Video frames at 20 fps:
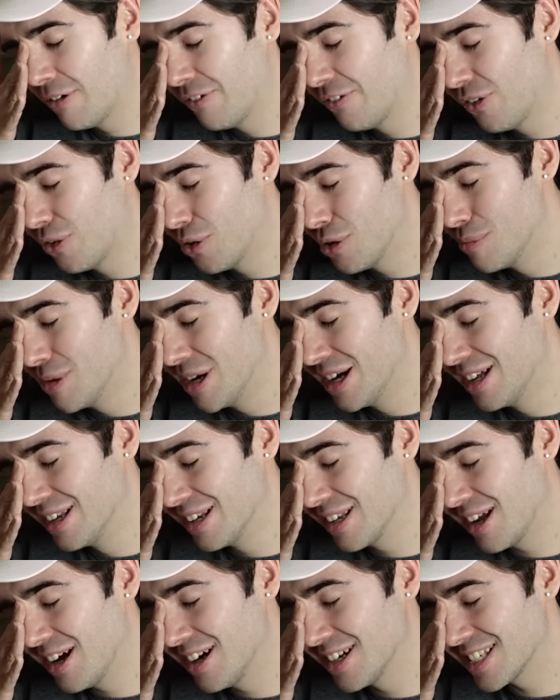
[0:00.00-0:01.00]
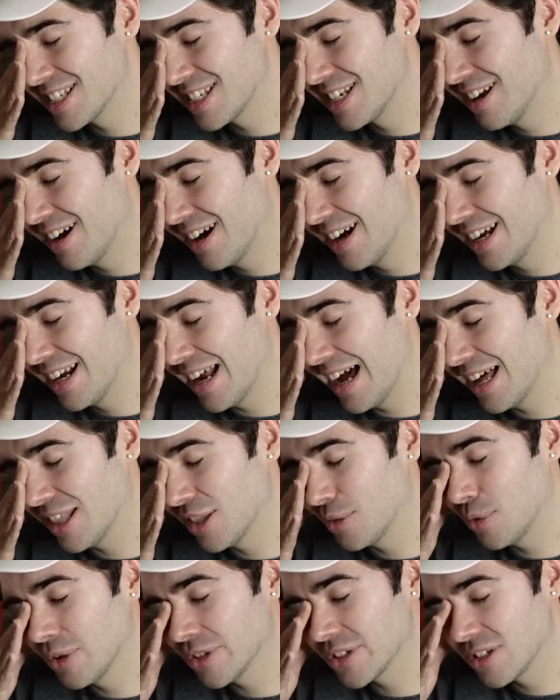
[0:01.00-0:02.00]
performer last night at
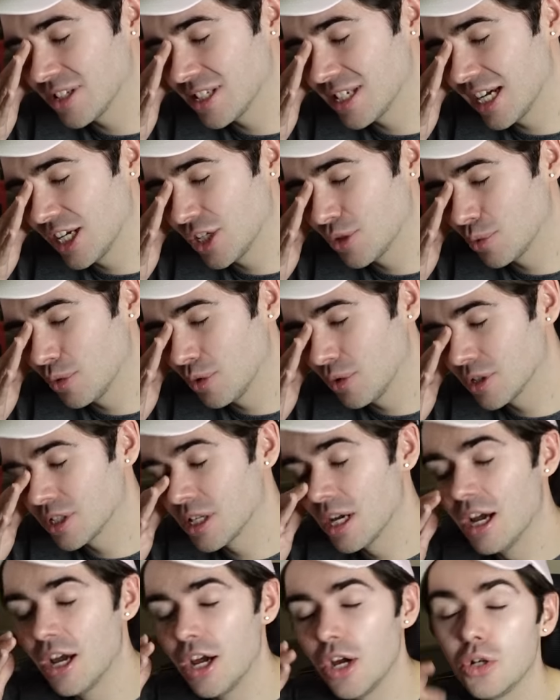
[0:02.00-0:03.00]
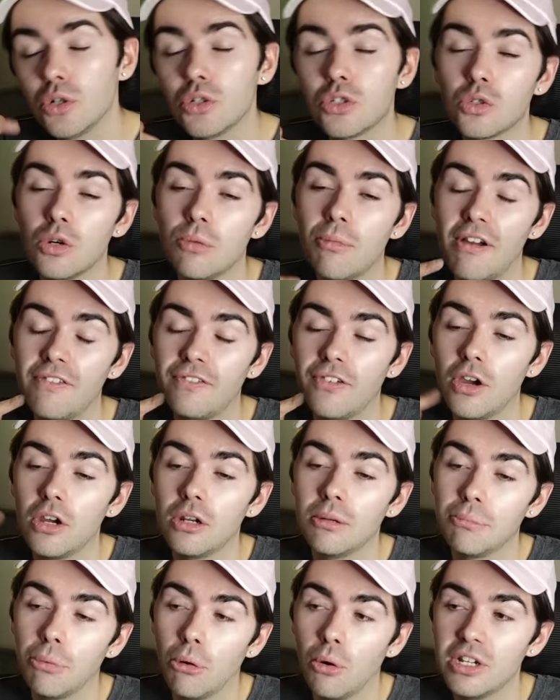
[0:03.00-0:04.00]
the WhatsOnStage Awards who saw my
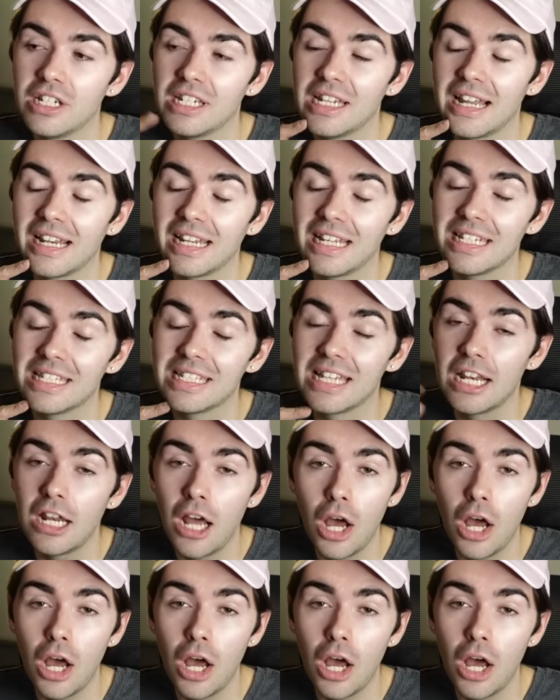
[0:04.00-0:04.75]
phone, pointed at it, and said,